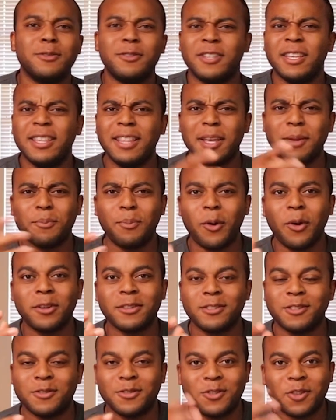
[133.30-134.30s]
You see the
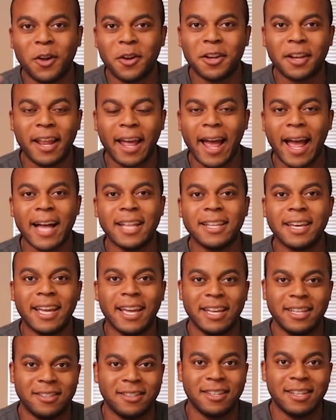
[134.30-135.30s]
importance of starting to
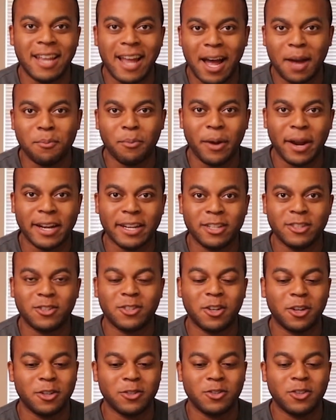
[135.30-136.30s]
allocate to non-branded
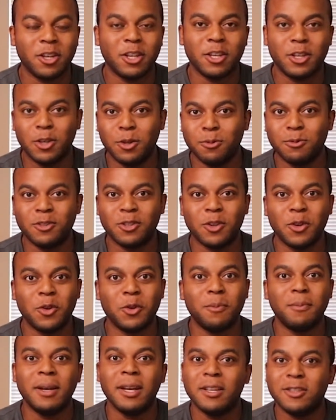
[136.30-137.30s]
search,
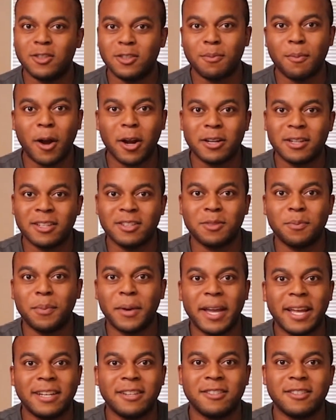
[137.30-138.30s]
YouTube, smart
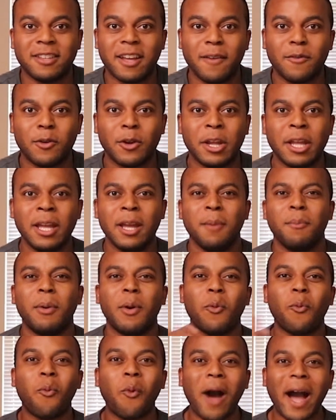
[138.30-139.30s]
display and discovery,
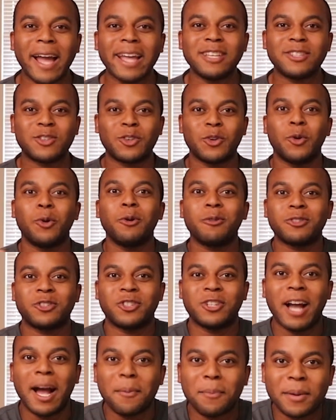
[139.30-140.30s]
but why is Google
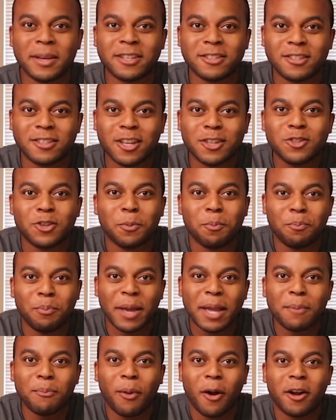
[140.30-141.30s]
Shopping such a
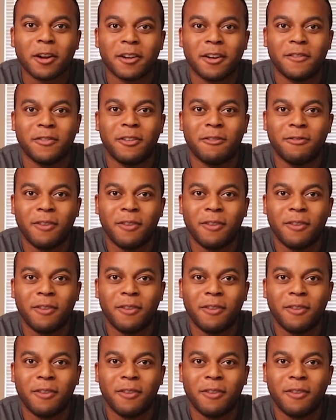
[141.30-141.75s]
big part of the